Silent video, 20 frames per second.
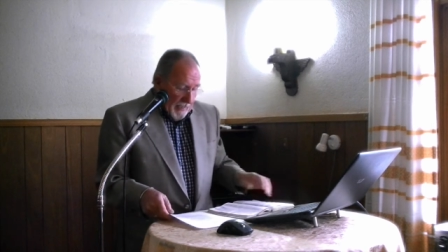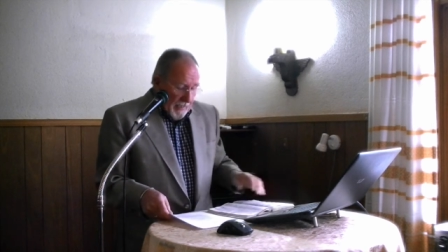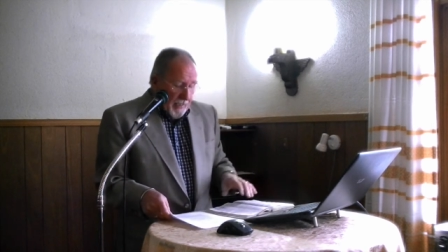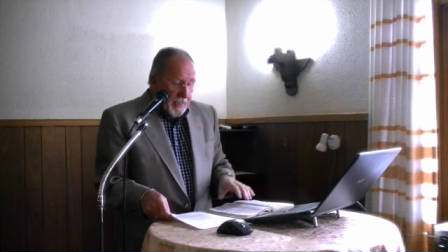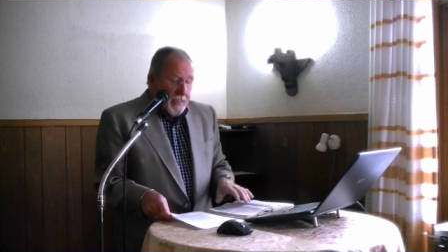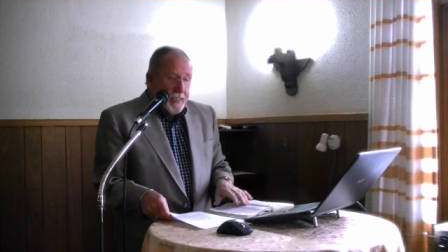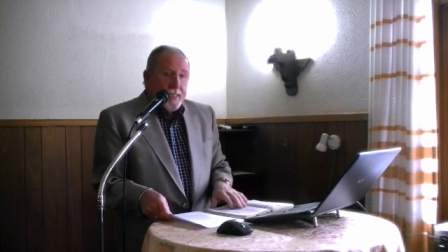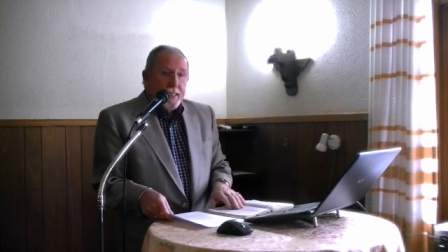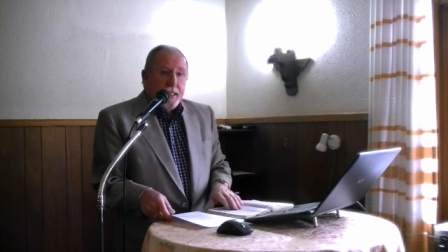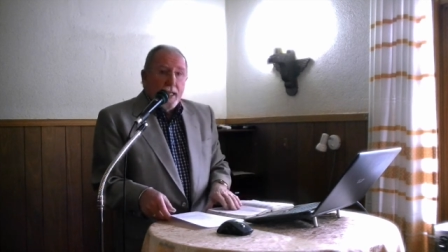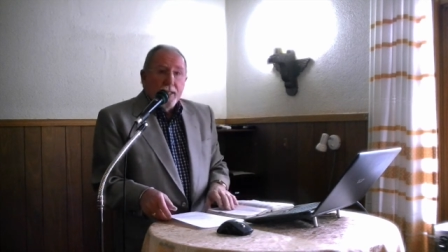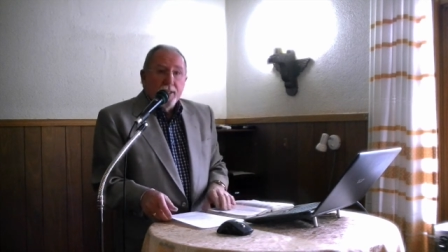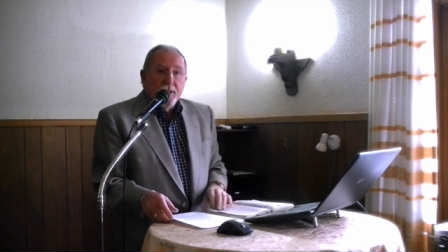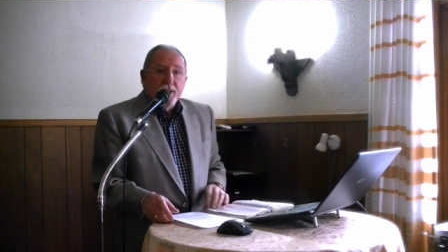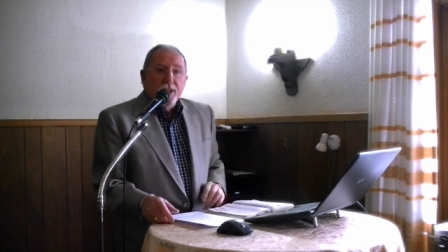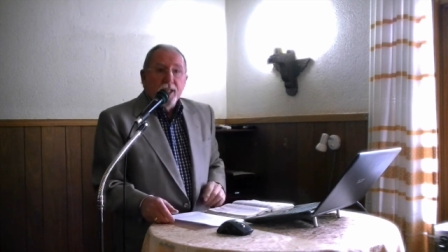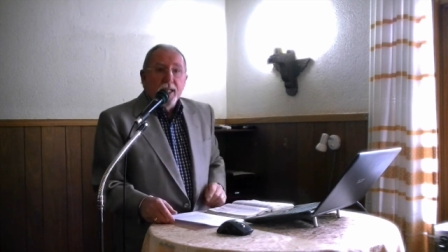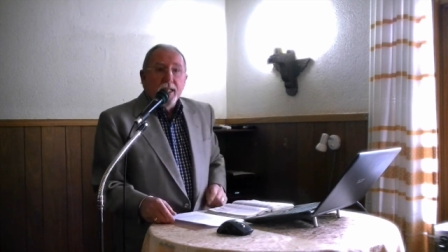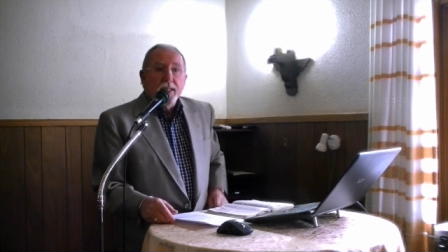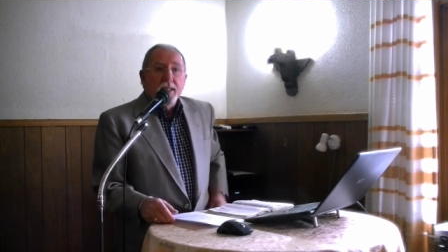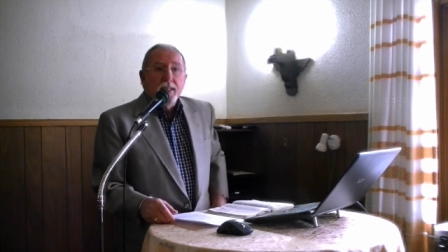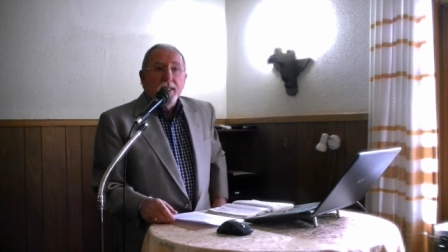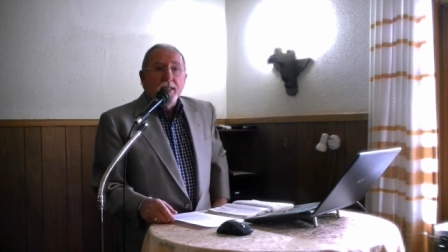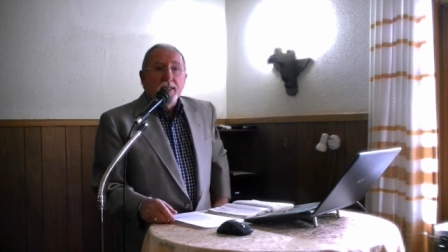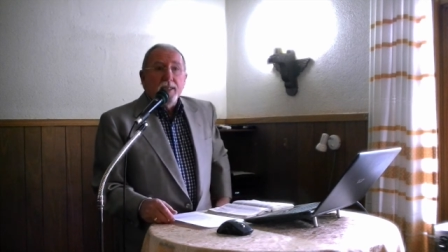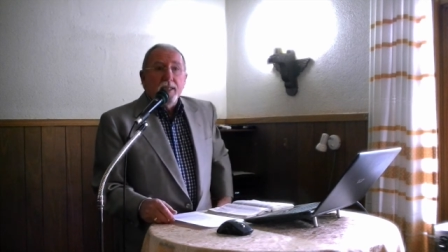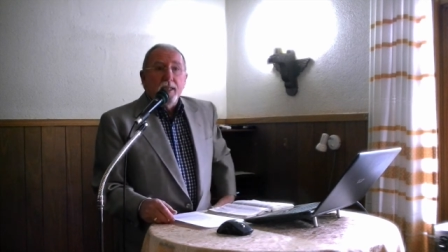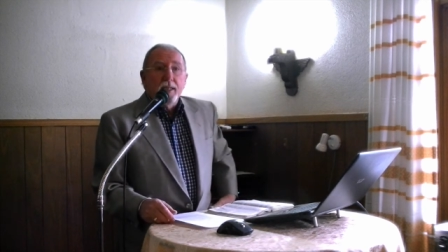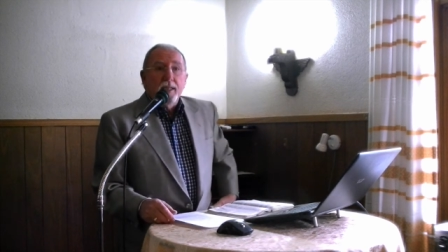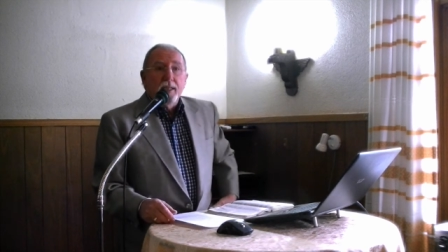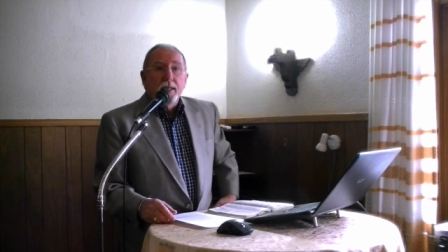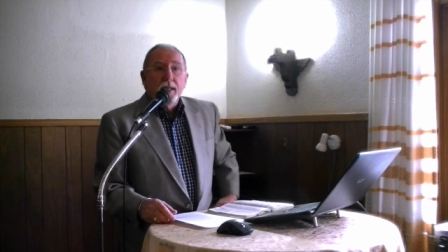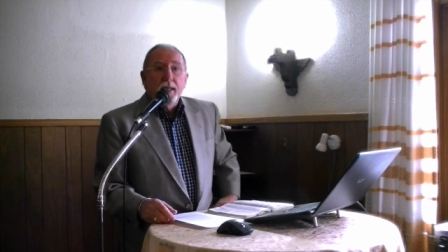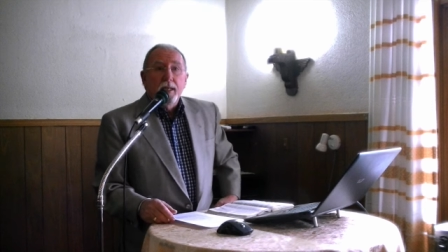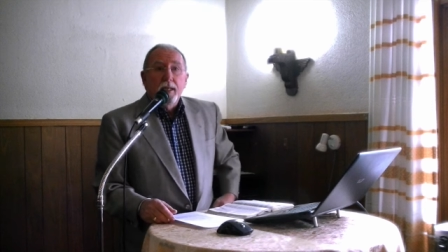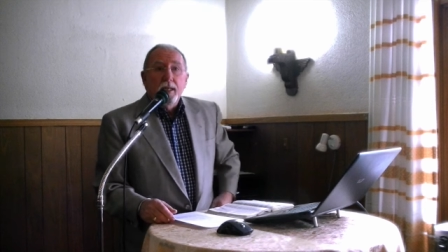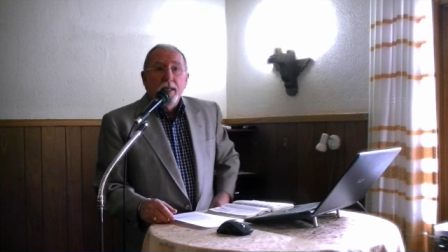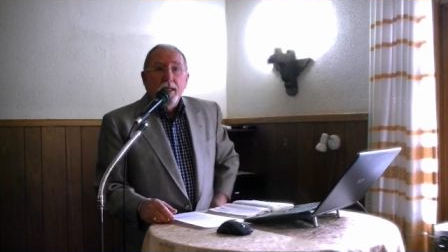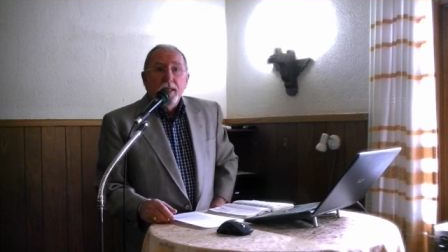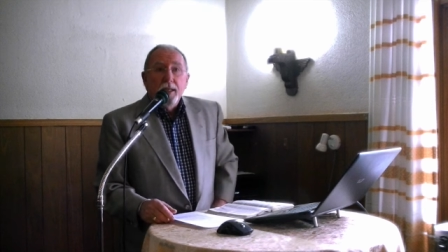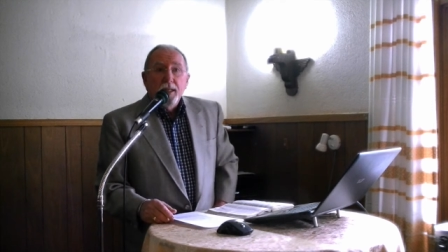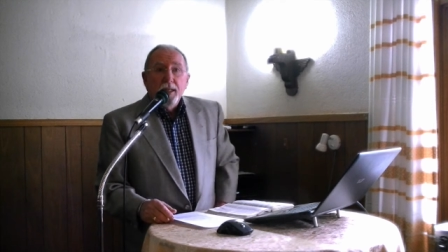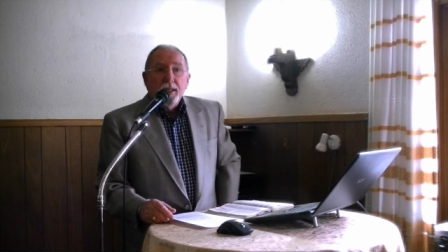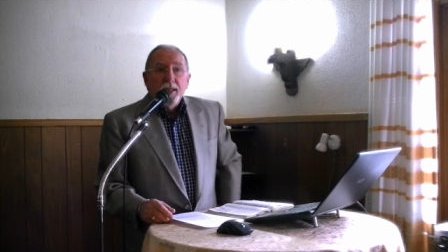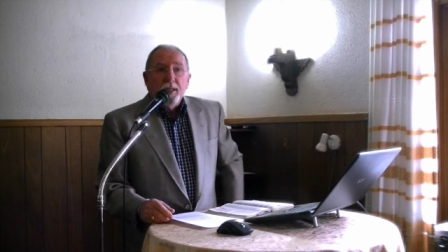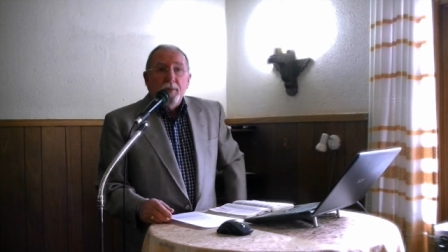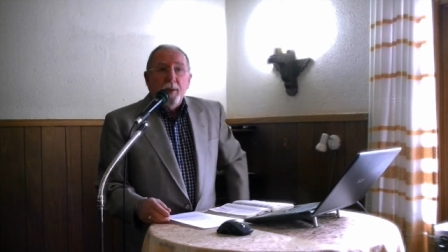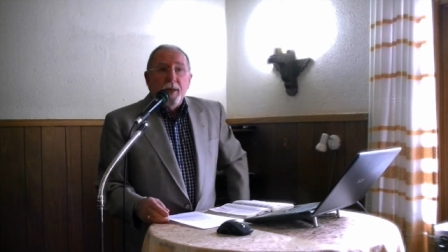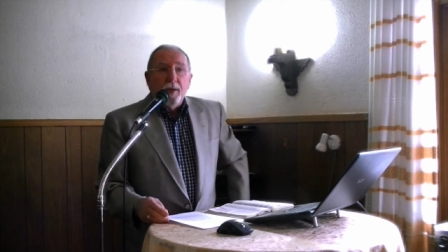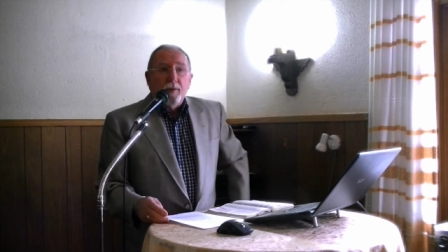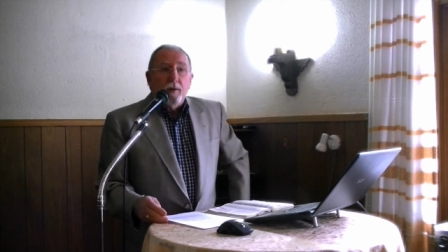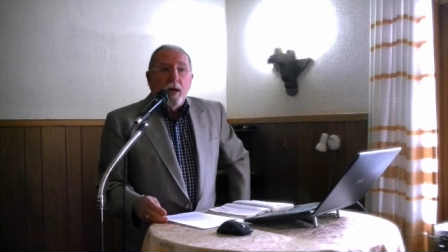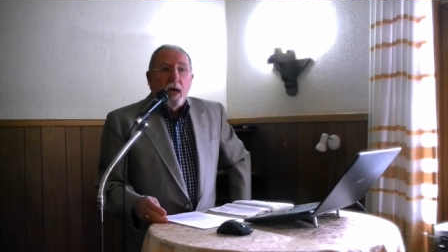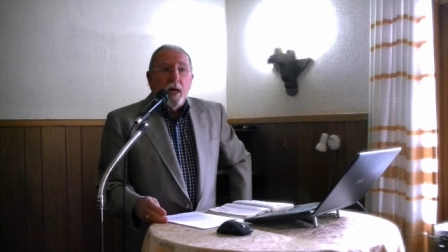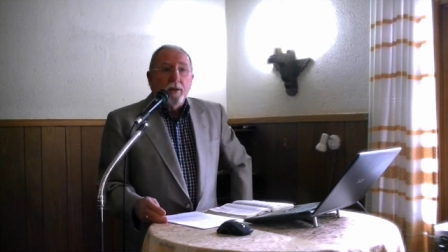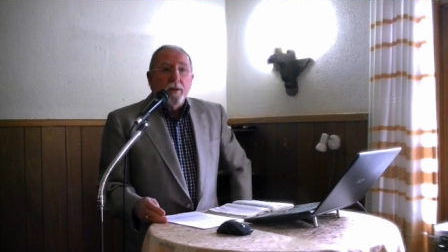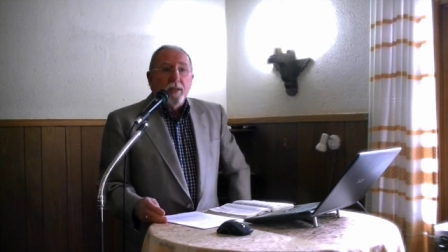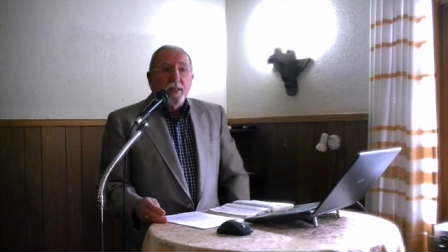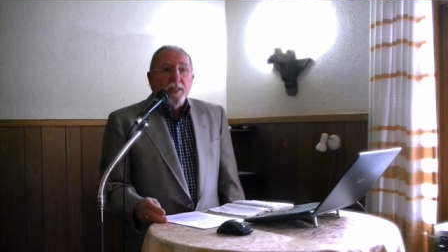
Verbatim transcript: and His Son Jesus, to be around